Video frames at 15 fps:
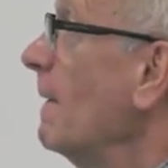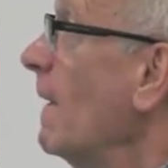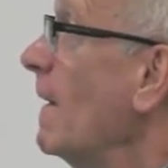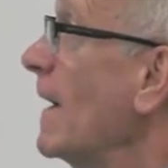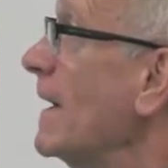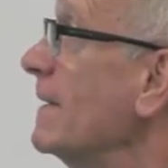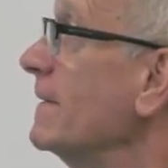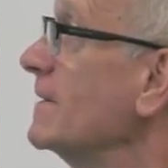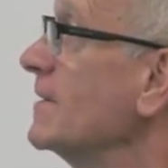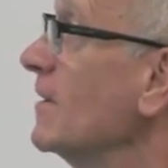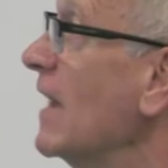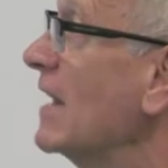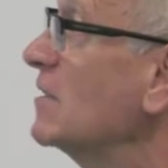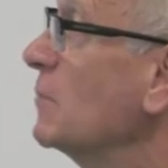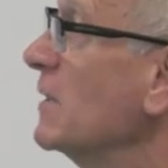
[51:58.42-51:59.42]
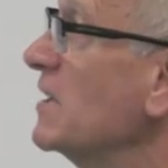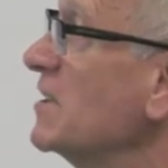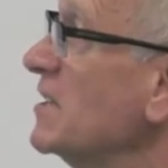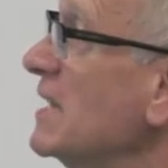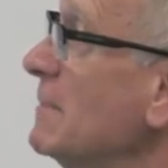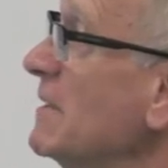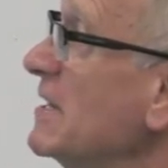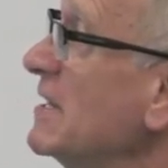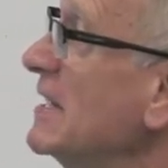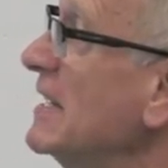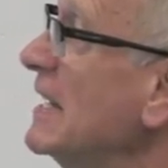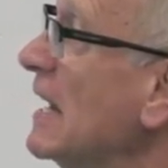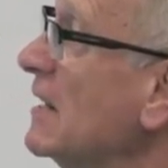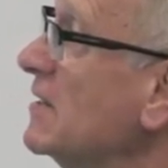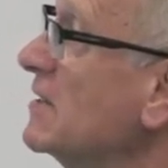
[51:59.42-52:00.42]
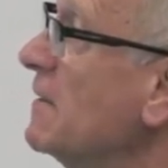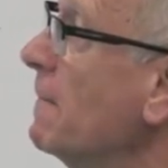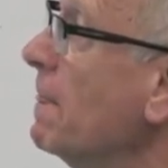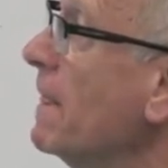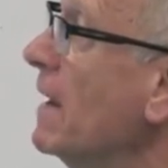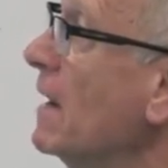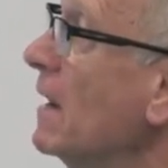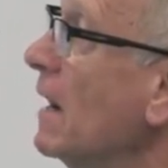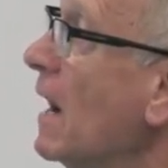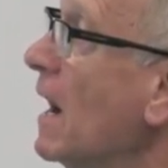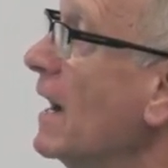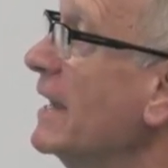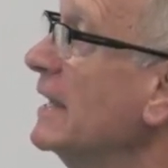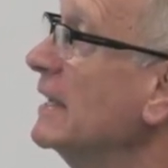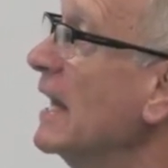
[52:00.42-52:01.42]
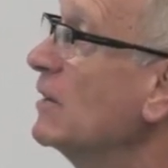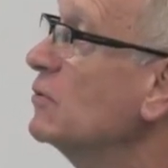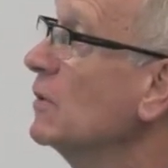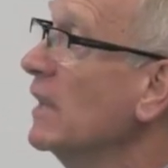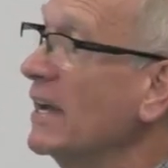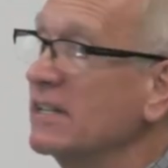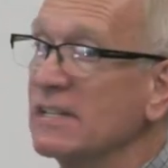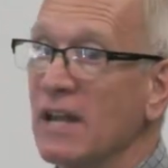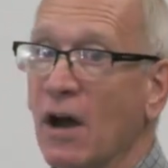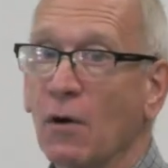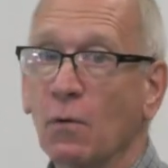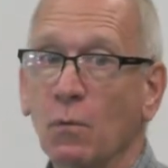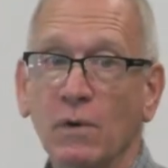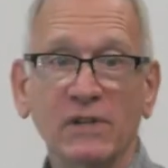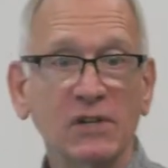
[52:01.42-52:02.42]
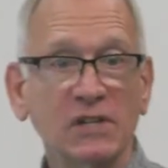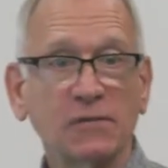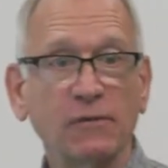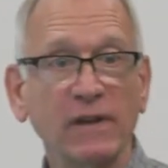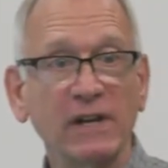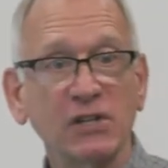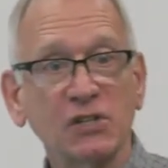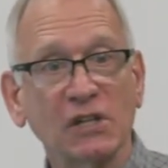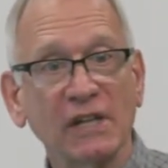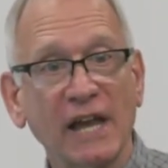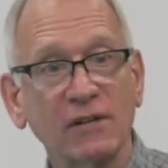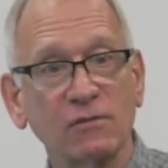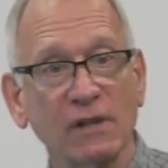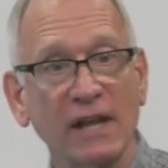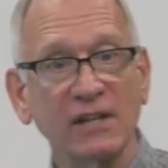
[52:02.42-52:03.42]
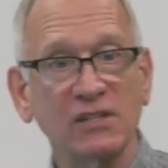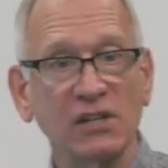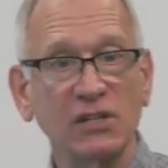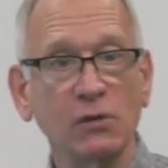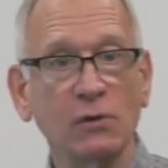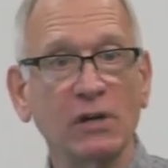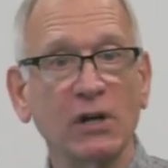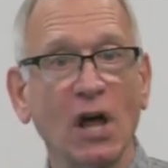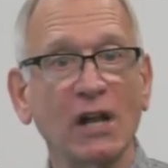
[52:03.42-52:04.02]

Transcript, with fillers: All right, so that's what a CBC does. Uh, electrolytes. Now, we just finished electrolytes, a unit